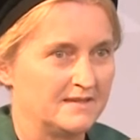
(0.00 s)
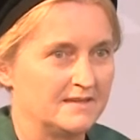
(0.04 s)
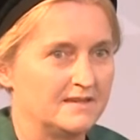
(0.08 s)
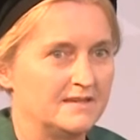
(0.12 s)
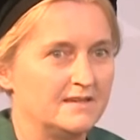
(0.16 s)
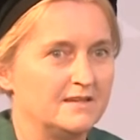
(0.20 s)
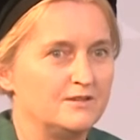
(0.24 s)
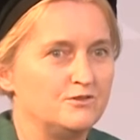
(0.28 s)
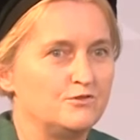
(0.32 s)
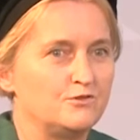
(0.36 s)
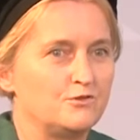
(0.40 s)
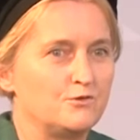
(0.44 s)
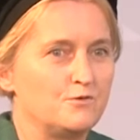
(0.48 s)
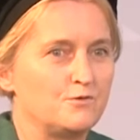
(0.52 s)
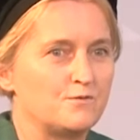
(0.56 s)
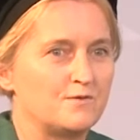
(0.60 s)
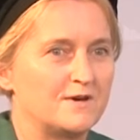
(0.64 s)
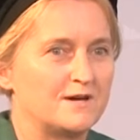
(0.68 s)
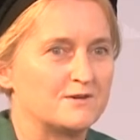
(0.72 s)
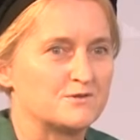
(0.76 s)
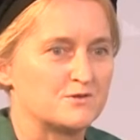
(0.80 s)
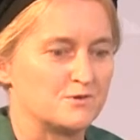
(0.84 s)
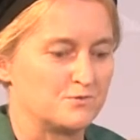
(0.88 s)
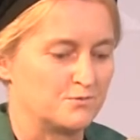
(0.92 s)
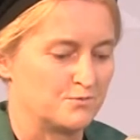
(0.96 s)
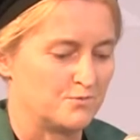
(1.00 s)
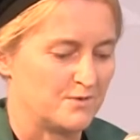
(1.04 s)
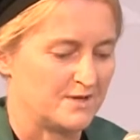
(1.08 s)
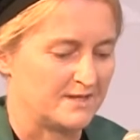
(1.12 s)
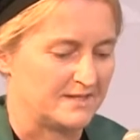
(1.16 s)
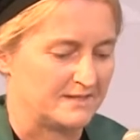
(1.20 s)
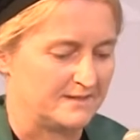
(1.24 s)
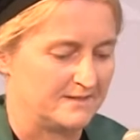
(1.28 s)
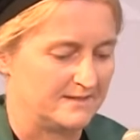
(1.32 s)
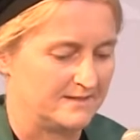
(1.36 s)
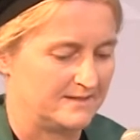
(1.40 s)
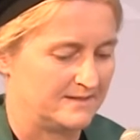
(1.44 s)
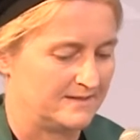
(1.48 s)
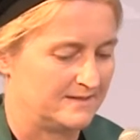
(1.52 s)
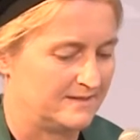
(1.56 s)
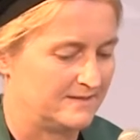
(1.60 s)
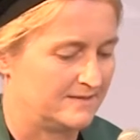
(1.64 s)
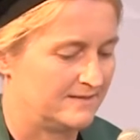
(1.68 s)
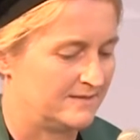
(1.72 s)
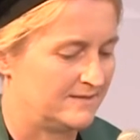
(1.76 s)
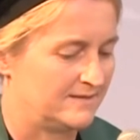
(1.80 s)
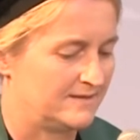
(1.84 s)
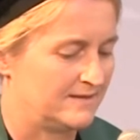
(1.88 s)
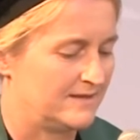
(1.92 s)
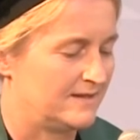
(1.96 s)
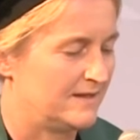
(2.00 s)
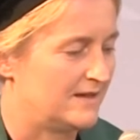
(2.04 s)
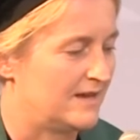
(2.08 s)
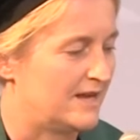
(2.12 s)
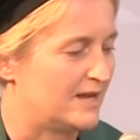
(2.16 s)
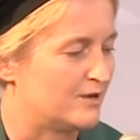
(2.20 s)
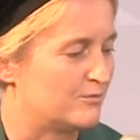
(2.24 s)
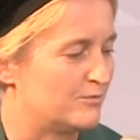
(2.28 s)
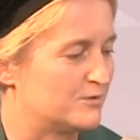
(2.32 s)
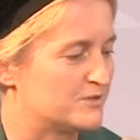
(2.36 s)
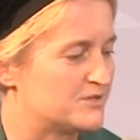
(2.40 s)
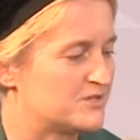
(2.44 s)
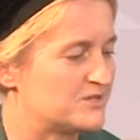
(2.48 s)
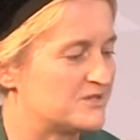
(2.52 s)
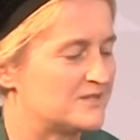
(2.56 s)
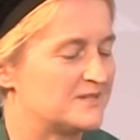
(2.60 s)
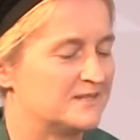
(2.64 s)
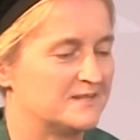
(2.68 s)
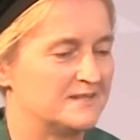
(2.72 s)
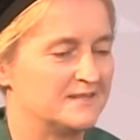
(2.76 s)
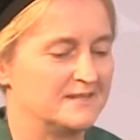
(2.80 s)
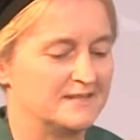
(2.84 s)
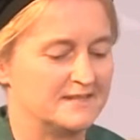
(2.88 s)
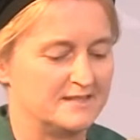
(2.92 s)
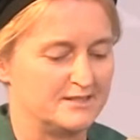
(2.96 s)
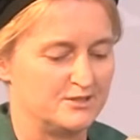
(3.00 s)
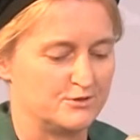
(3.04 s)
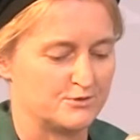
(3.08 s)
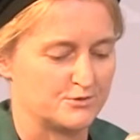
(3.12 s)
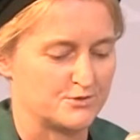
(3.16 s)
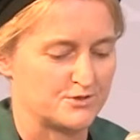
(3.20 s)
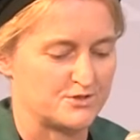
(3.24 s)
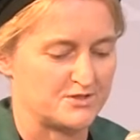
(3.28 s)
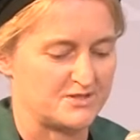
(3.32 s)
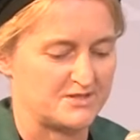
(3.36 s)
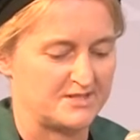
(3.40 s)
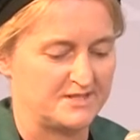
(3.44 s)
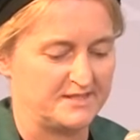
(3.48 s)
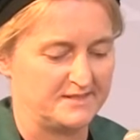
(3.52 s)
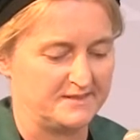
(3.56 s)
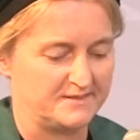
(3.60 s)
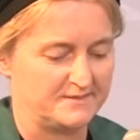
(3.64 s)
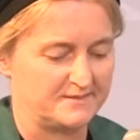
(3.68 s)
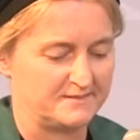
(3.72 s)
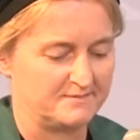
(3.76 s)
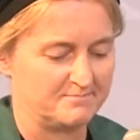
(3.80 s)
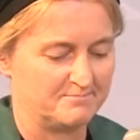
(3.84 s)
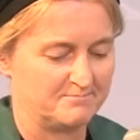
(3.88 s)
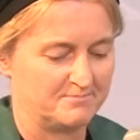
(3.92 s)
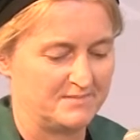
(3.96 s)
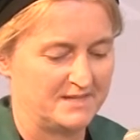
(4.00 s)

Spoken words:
In 2001, I was sitting in your seat,